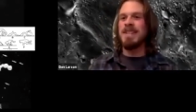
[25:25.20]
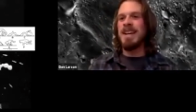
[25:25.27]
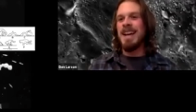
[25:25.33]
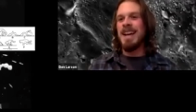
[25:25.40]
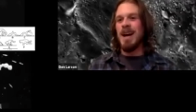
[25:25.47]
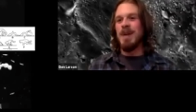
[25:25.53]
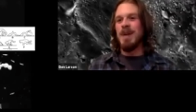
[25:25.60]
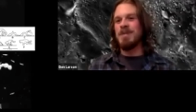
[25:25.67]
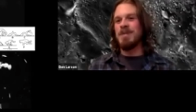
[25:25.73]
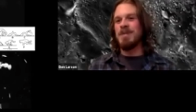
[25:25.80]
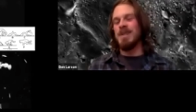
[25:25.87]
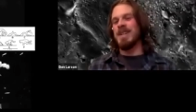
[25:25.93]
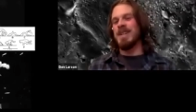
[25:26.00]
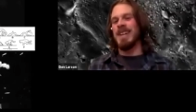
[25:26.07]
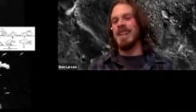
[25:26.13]
um, to
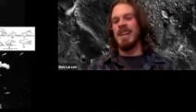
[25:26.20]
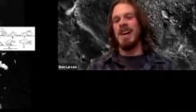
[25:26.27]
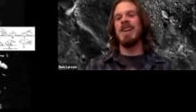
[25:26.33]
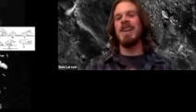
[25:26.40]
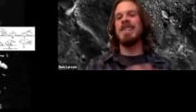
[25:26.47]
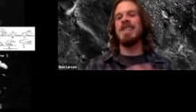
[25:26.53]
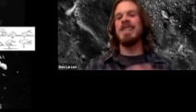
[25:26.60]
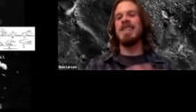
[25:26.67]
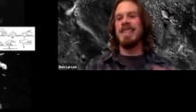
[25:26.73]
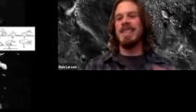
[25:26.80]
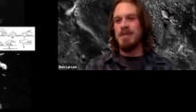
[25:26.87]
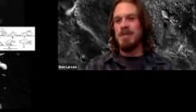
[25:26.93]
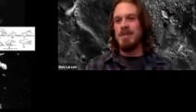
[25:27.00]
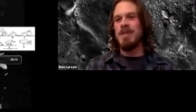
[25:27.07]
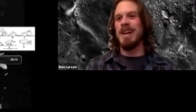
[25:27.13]
things like hunting
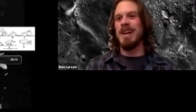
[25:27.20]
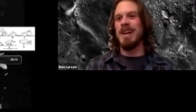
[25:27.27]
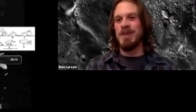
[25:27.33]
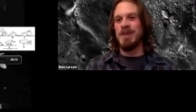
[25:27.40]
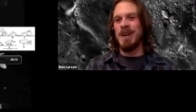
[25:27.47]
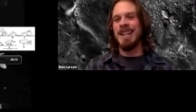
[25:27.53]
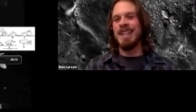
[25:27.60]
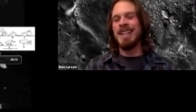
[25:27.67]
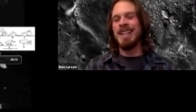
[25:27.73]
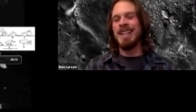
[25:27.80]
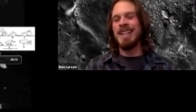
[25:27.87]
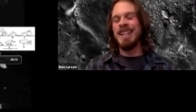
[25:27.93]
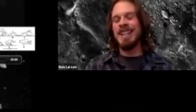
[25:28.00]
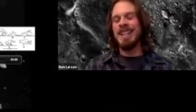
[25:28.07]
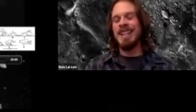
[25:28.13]
amoeba as well,
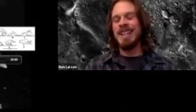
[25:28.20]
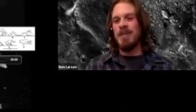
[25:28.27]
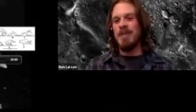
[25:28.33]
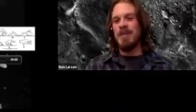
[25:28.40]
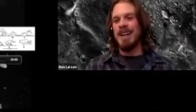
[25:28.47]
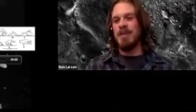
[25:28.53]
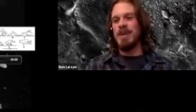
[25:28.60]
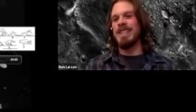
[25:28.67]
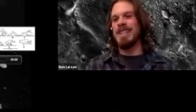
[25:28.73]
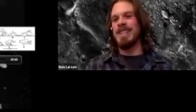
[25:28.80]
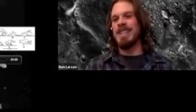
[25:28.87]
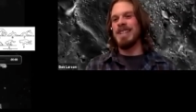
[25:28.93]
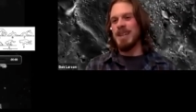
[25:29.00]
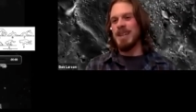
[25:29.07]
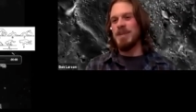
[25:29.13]
um, uh, which in
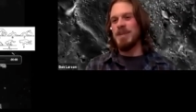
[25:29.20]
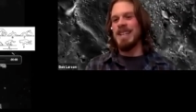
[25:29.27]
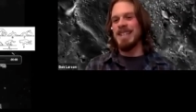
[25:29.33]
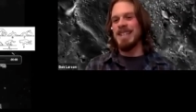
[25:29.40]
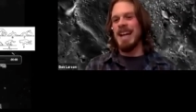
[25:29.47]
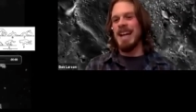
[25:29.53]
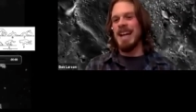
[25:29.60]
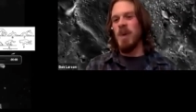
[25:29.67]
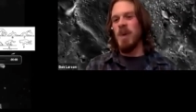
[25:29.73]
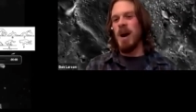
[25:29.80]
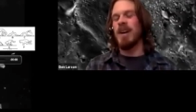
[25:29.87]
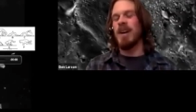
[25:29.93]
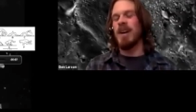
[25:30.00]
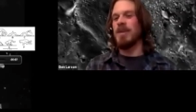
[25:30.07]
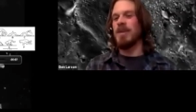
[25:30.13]
some cases actually walk
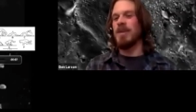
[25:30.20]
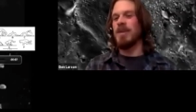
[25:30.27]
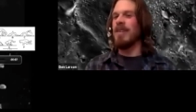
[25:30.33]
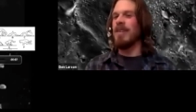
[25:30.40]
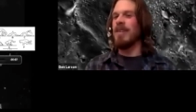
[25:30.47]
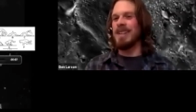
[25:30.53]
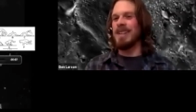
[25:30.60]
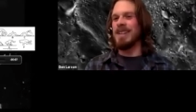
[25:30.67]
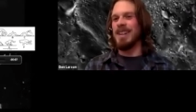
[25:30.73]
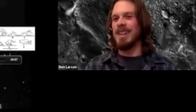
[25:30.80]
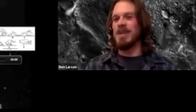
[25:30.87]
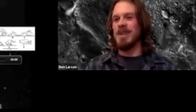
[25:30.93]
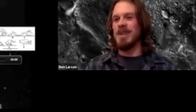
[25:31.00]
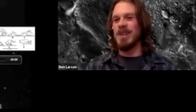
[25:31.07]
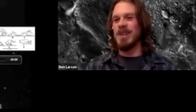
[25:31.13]
around also
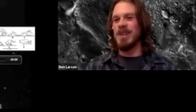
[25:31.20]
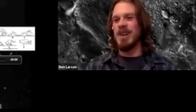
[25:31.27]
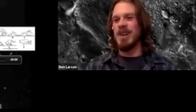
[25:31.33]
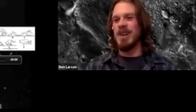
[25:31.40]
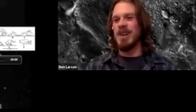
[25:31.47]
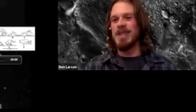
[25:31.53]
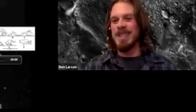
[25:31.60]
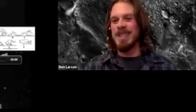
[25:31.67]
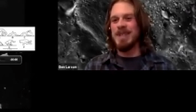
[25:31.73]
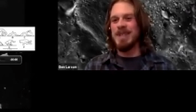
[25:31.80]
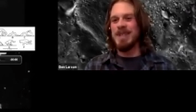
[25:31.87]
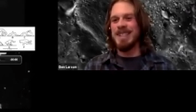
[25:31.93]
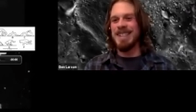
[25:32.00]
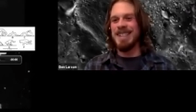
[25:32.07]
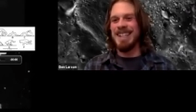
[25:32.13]
across cover
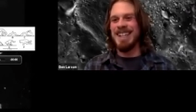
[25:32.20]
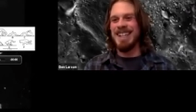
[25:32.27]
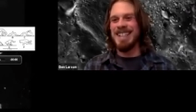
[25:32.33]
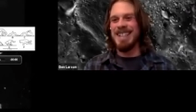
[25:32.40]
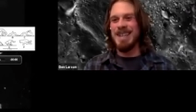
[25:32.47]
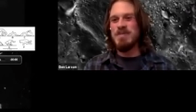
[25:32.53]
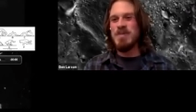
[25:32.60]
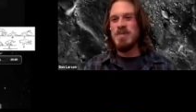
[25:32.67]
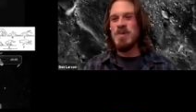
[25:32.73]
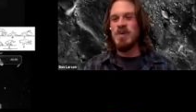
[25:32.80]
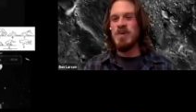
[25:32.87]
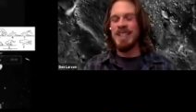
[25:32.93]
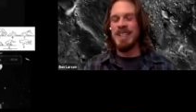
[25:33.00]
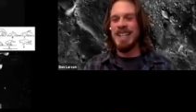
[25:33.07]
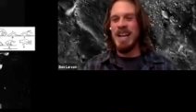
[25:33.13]
slips uh, as they move
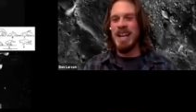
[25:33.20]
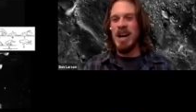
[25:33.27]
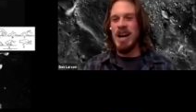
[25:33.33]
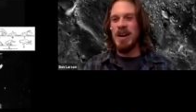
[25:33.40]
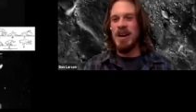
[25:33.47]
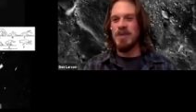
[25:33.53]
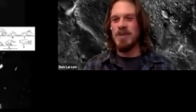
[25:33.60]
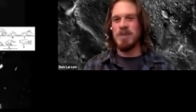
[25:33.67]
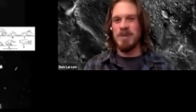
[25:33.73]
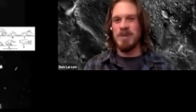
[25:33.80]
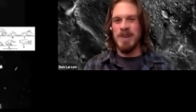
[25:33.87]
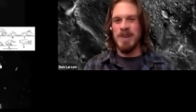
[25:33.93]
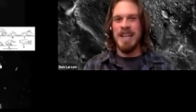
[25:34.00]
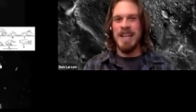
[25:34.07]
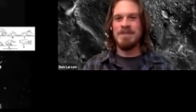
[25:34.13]
and, and hunt for
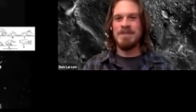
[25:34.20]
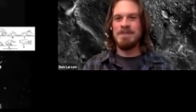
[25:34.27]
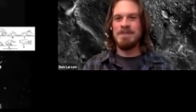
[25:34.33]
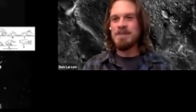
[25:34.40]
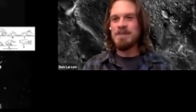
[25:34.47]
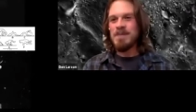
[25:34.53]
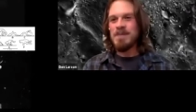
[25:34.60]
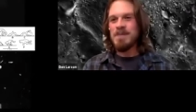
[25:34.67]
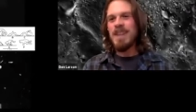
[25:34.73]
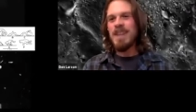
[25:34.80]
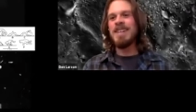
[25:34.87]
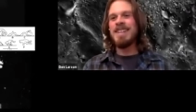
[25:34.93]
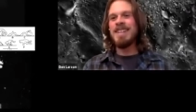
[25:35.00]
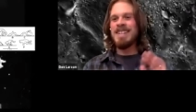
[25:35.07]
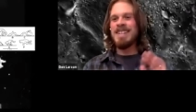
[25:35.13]
prey.
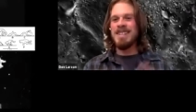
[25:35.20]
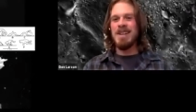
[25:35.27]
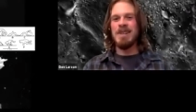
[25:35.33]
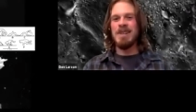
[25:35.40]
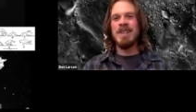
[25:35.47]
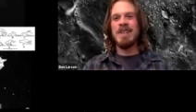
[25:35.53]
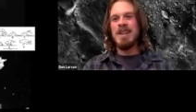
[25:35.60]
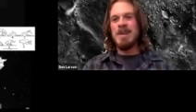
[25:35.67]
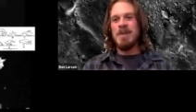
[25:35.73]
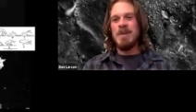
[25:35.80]
So with